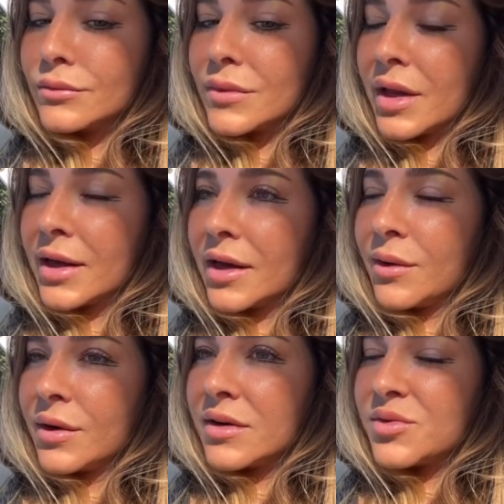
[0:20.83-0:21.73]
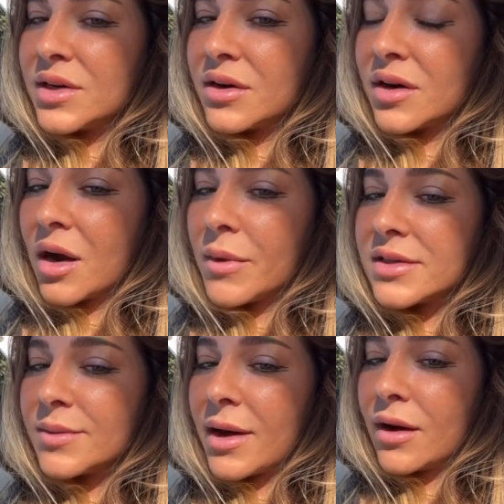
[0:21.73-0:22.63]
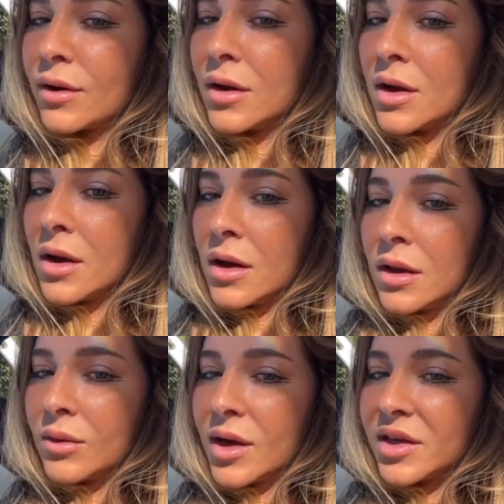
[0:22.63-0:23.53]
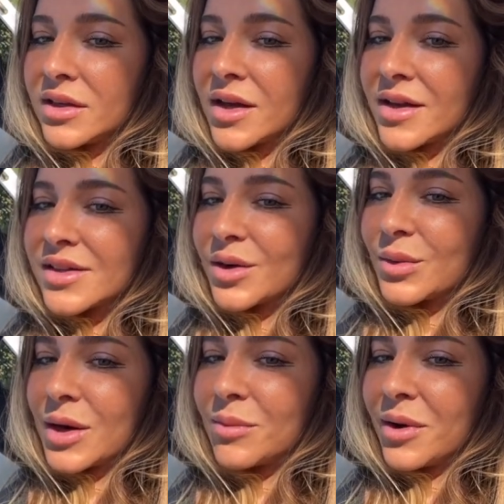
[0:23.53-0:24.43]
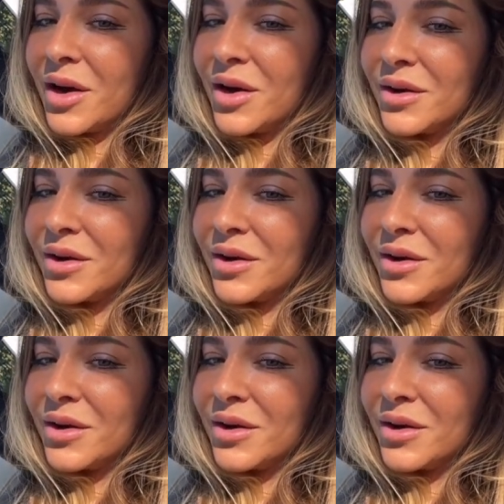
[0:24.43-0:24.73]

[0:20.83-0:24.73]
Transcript: Like, I was reading your comments about, wow, look at that, it's like a rainbow.